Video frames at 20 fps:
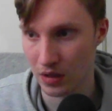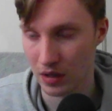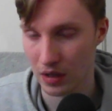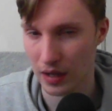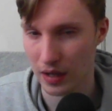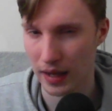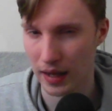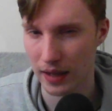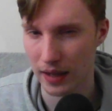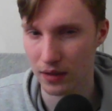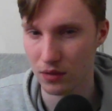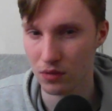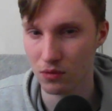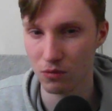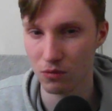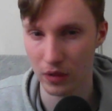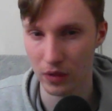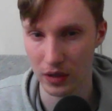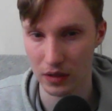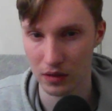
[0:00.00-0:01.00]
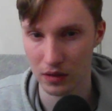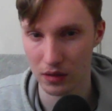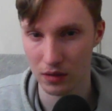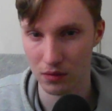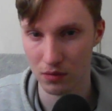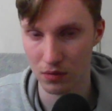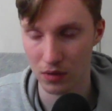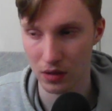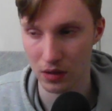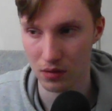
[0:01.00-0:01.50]
And as you write the
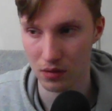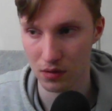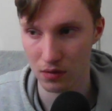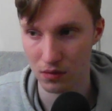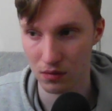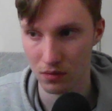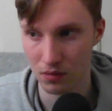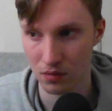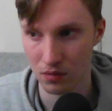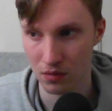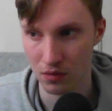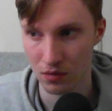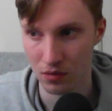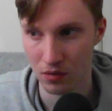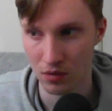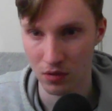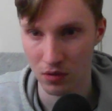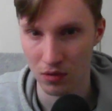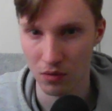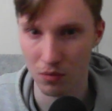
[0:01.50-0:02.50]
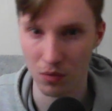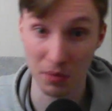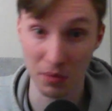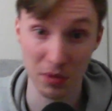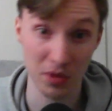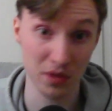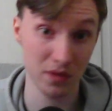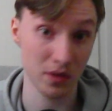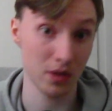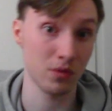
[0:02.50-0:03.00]
introduction, remember to
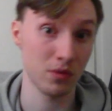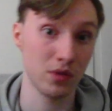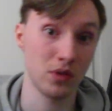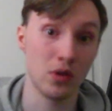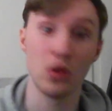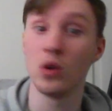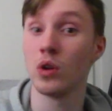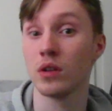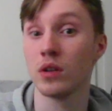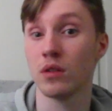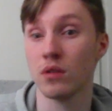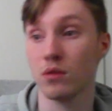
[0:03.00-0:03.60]
start with a hook.